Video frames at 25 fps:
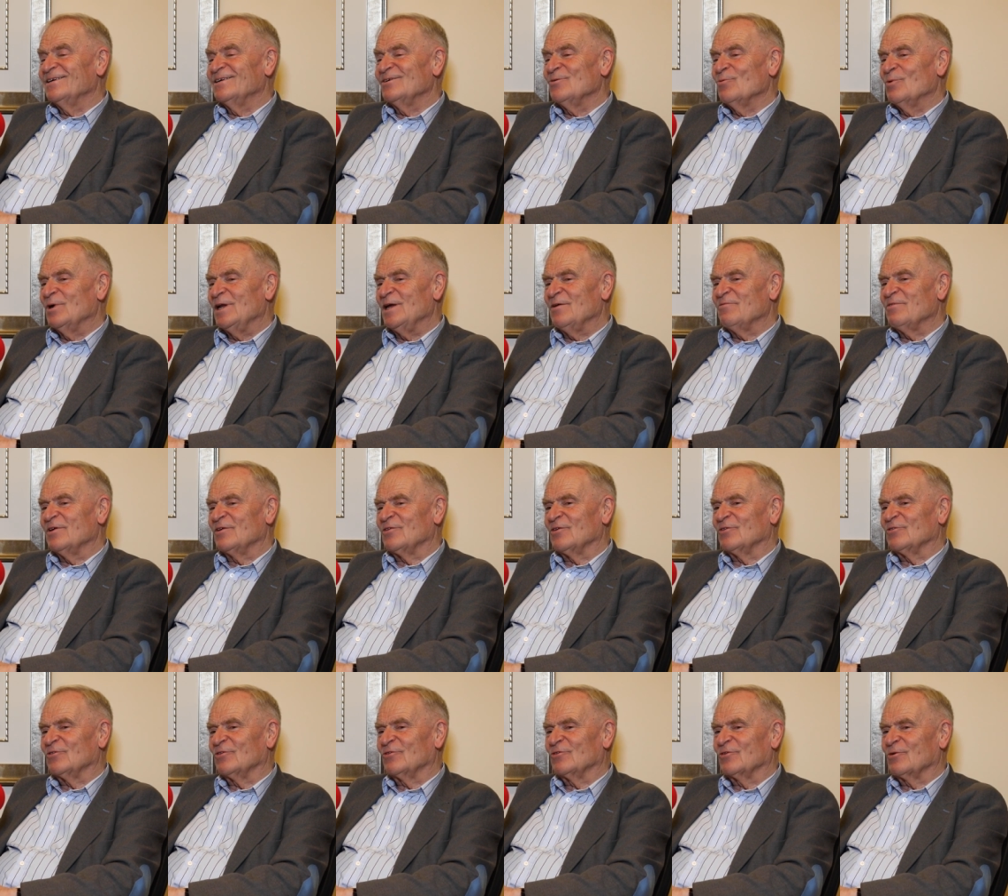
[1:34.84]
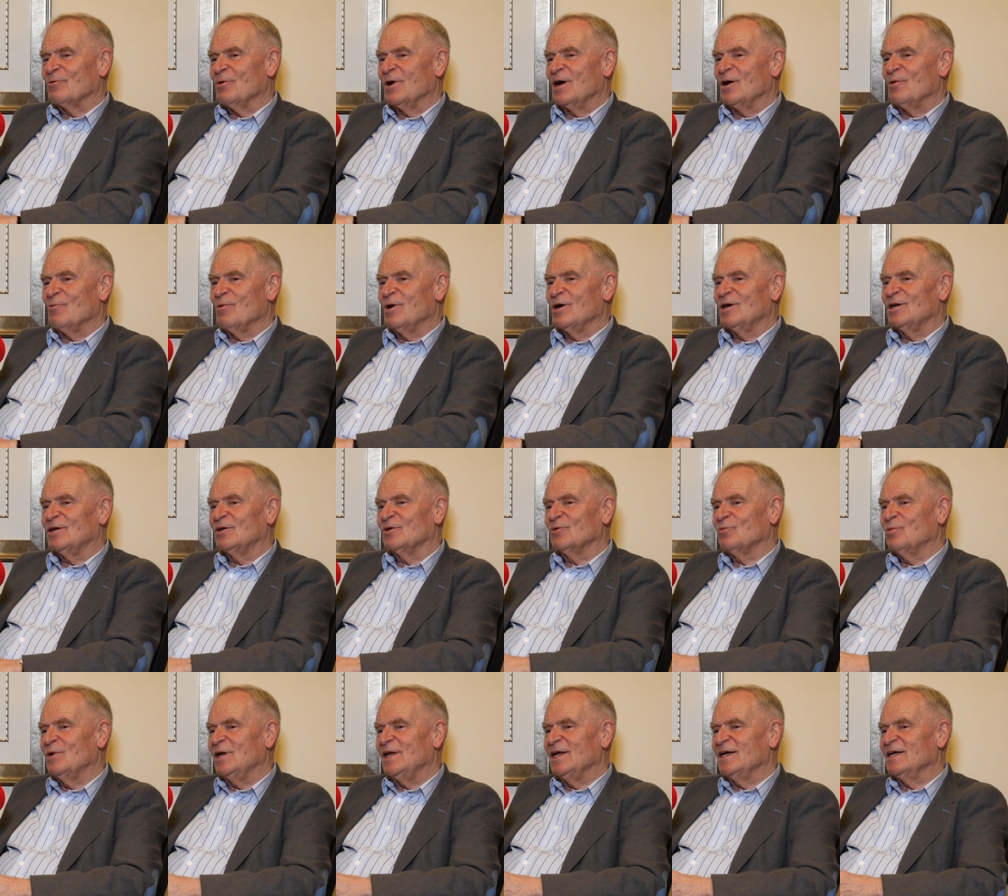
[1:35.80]
Willie Visits the Square
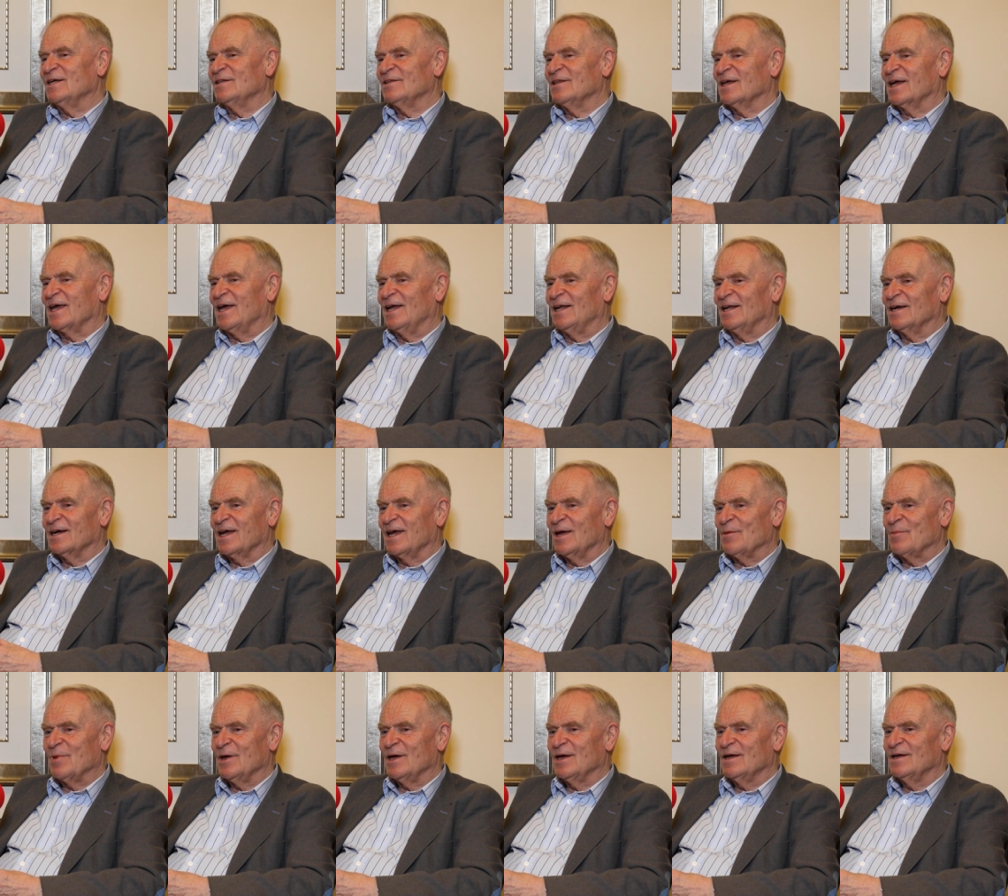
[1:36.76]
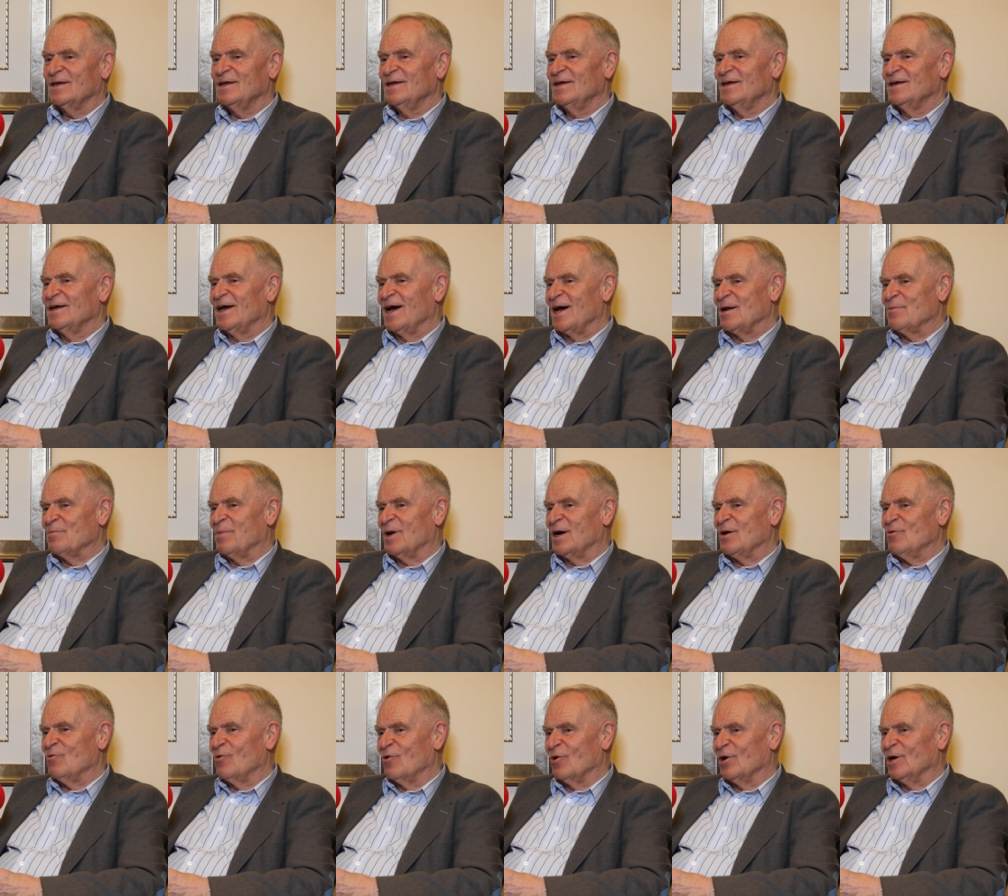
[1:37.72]
World, Willie and the Killer Kipper, and
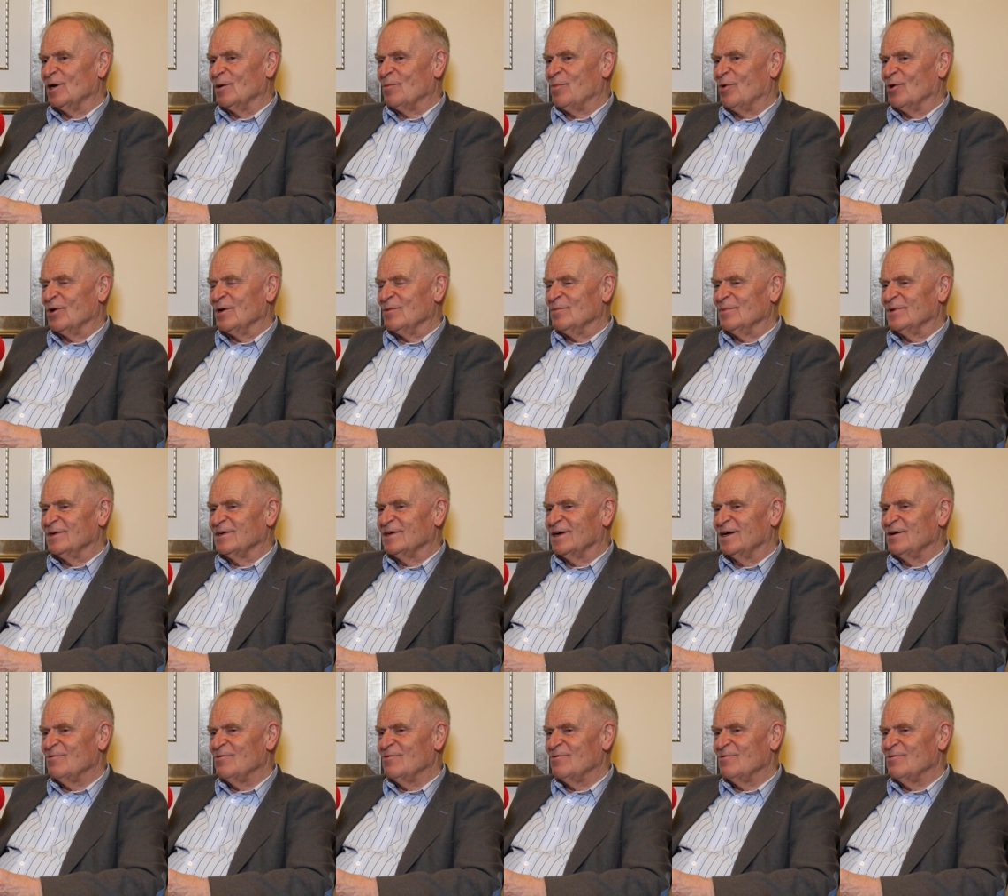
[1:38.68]
By Royal Appointment.